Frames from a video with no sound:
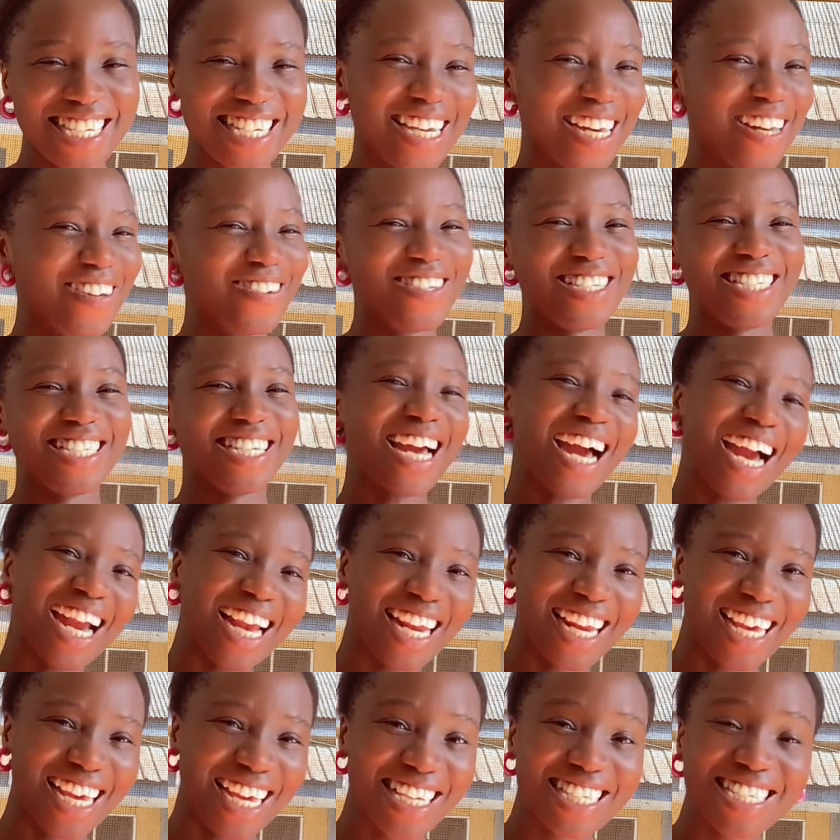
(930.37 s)
Here is the
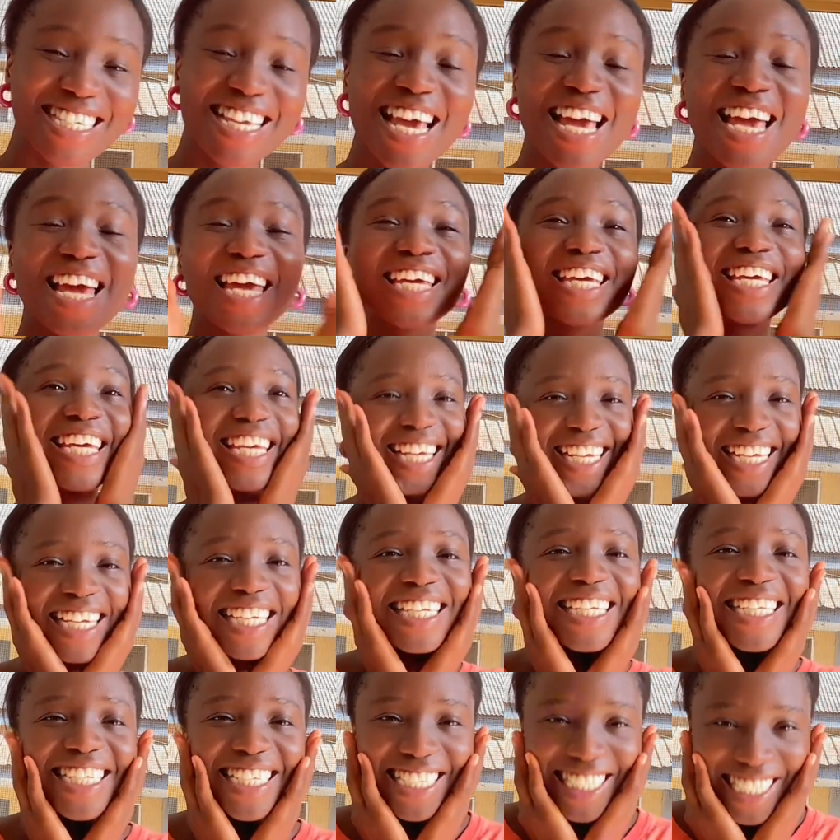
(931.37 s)
highlight.
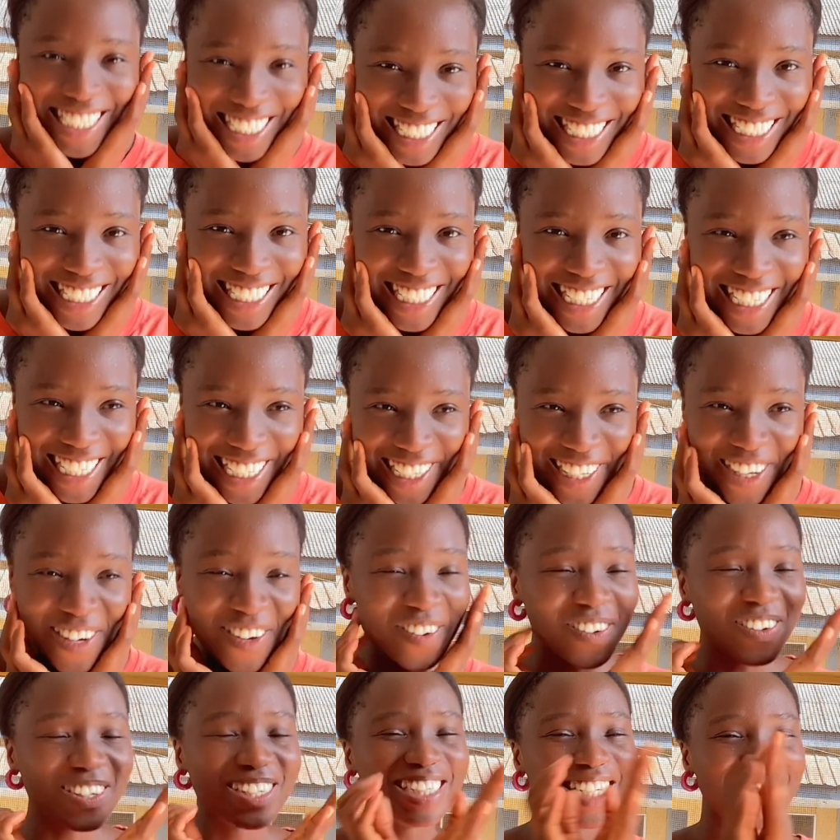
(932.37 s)
Healing.
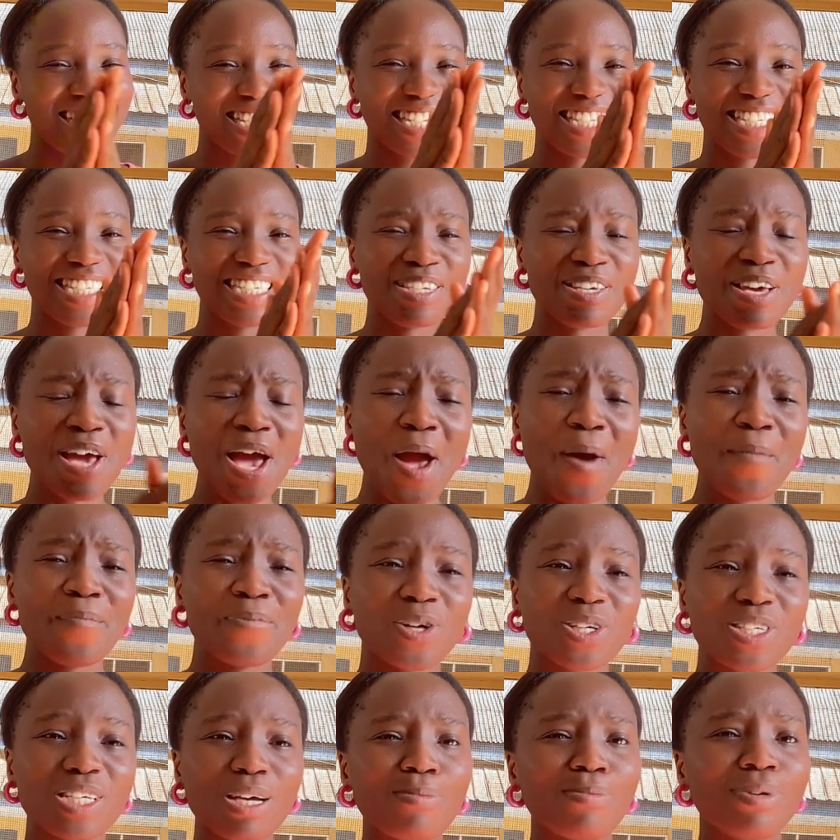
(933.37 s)
Honestly,
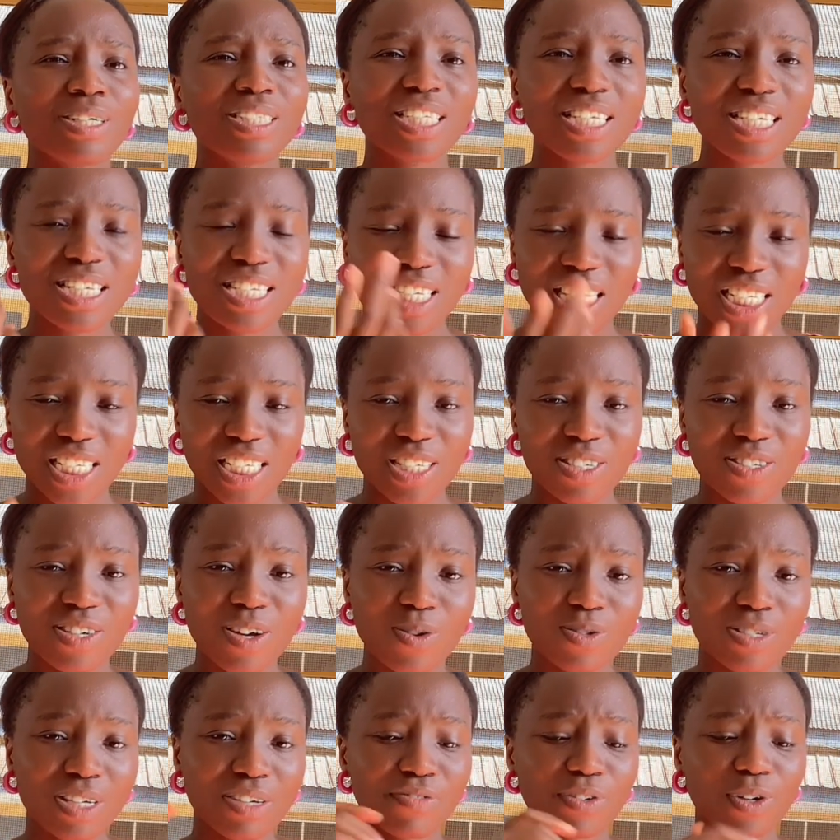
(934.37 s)
because how my time started, so
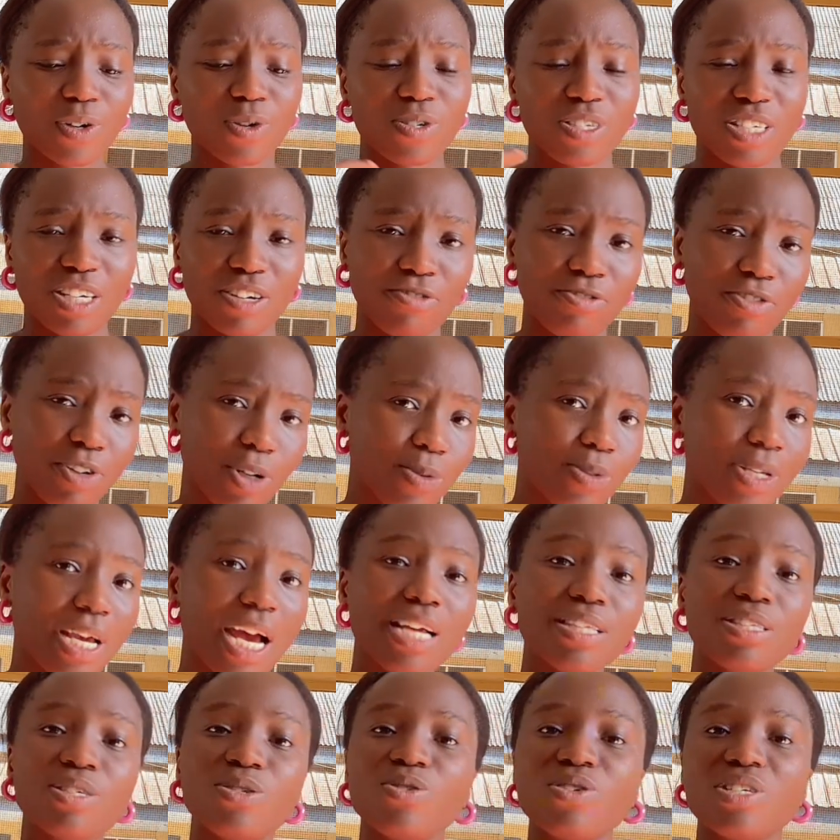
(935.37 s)
I was having constant flares. I
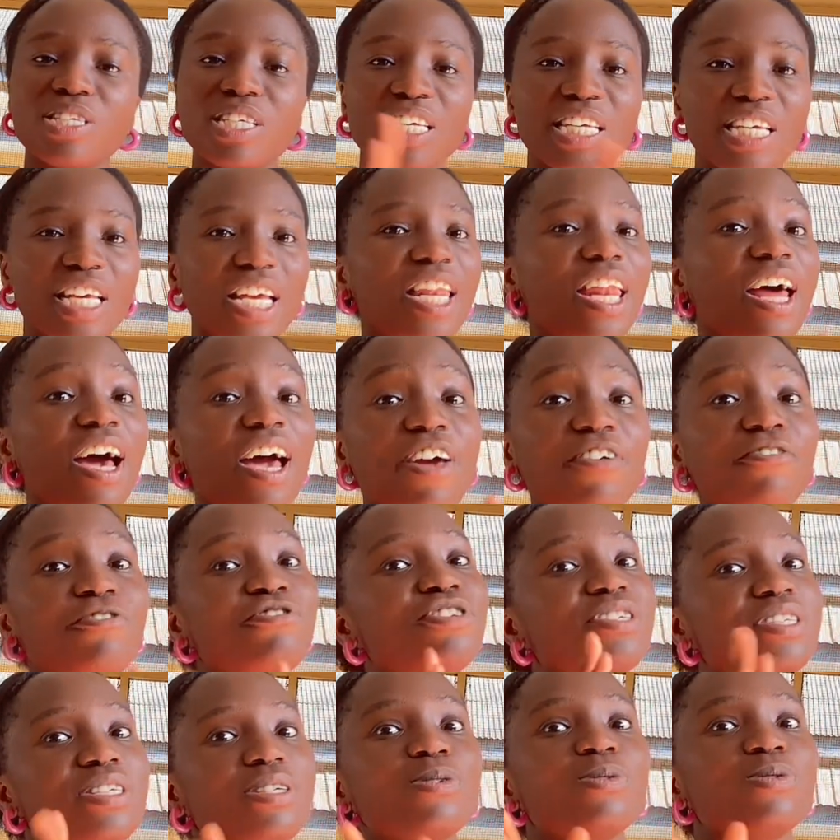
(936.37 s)
had to use inhaler
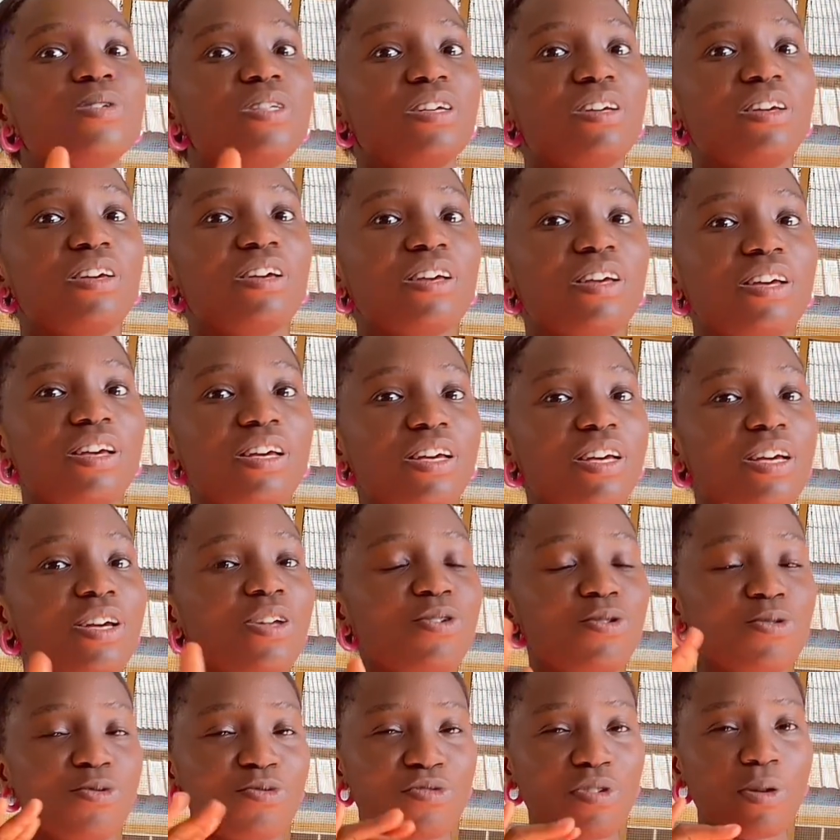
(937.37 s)
every single day
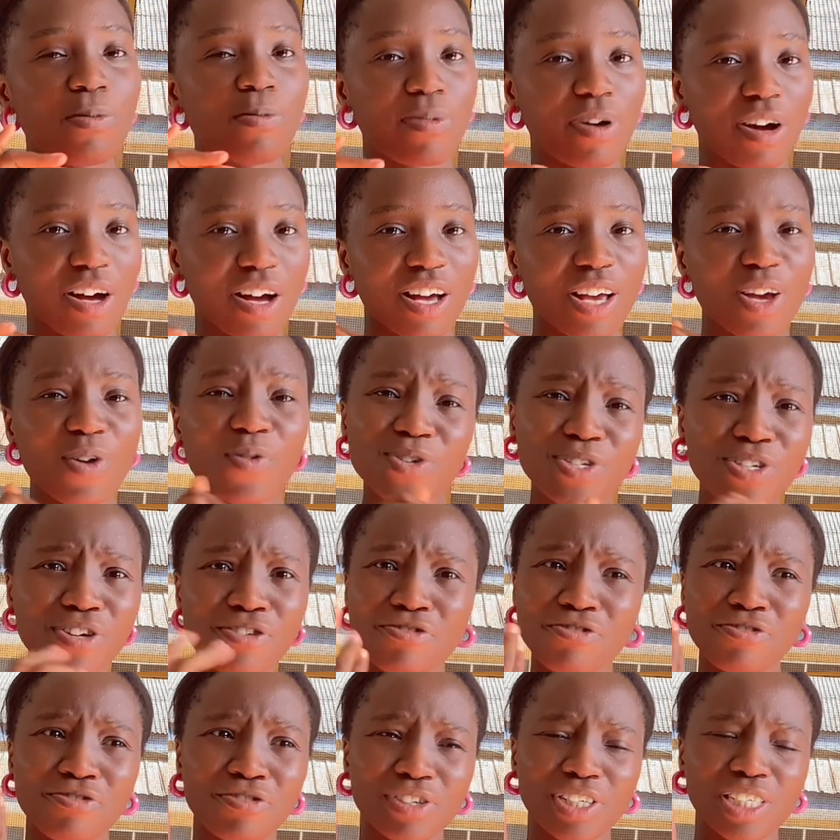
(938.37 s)
in November. It
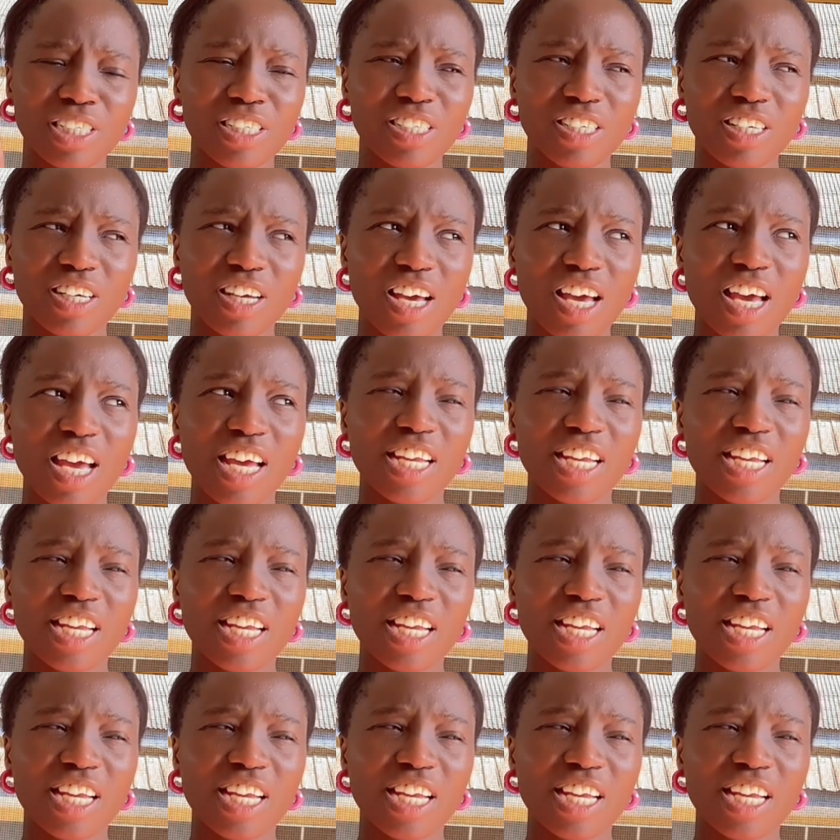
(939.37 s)
wasn't even funny.